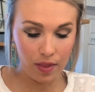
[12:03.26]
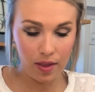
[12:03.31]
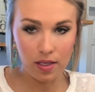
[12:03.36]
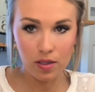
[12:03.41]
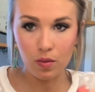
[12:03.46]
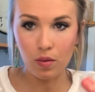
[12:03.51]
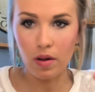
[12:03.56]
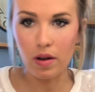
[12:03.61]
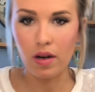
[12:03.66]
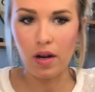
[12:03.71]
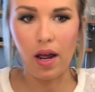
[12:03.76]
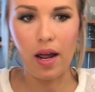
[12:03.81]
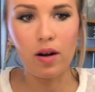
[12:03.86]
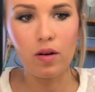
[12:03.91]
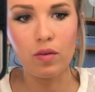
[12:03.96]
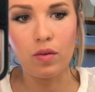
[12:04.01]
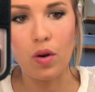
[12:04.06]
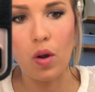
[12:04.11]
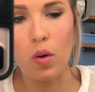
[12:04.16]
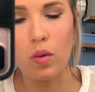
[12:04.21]
this one, I
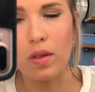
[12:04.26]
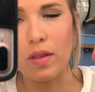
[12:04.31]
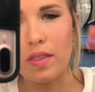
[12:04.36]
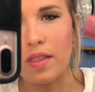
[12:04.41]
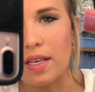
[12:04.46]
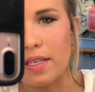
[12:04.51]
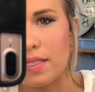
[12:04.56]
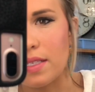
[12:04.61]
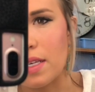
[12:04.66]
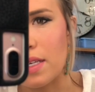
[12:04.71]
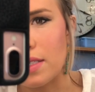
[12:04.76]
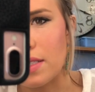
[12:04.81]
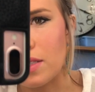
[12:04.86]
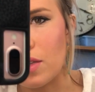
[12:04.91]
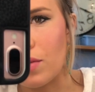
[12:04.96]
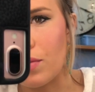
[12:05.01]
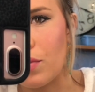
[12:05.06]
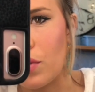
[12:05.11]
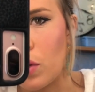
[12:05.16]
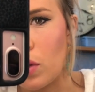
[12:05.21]
don't know that this is
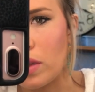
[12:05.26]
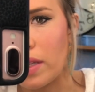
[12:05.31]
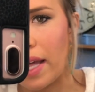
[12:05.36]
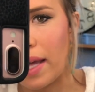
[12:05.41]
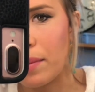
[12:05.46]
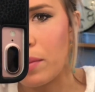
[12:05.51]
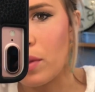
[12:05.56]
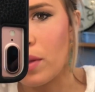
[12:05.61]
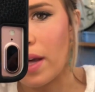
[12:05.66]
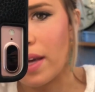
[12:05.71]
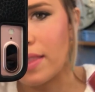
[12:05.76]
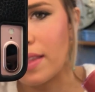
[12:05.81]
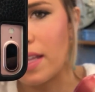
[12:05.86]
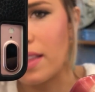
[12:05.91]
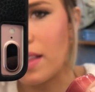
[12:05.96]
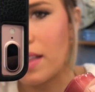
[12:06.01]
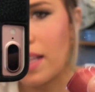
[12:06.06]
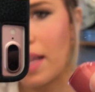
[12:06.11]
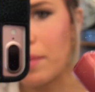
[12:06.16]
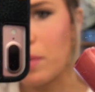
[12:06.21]
the full label. I think
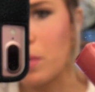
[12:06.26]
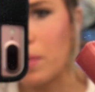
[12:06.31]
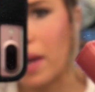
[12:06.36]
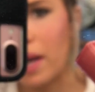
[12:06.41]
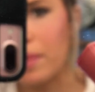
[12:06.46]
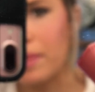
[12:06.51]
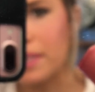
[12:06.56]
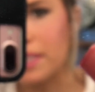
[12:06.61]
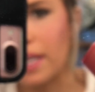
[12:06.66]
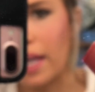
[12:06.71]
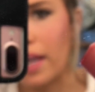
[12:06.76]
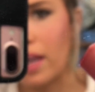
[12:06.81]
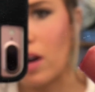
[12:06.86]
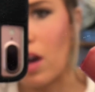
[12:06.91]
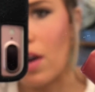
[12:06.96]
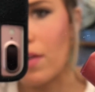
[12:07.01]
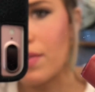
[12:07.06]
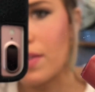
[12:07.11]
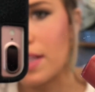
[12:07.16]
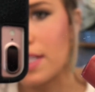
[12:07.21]
the label might have been taken
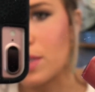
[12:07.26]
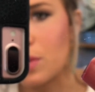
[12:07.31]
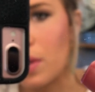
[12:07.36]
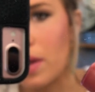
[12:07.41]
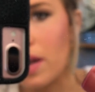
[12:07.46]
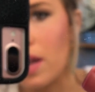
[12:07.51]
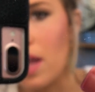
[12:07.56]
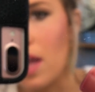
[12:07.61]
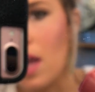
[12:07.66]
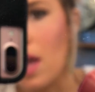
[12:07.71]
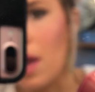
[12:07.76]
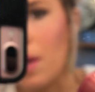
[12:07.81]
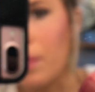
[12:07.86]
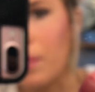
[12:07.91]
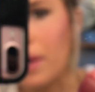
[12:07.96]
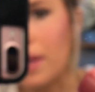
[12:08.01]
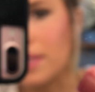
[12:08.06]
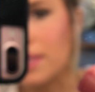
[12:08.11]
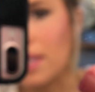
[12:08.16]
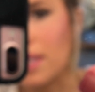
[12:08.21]
off of this one, but it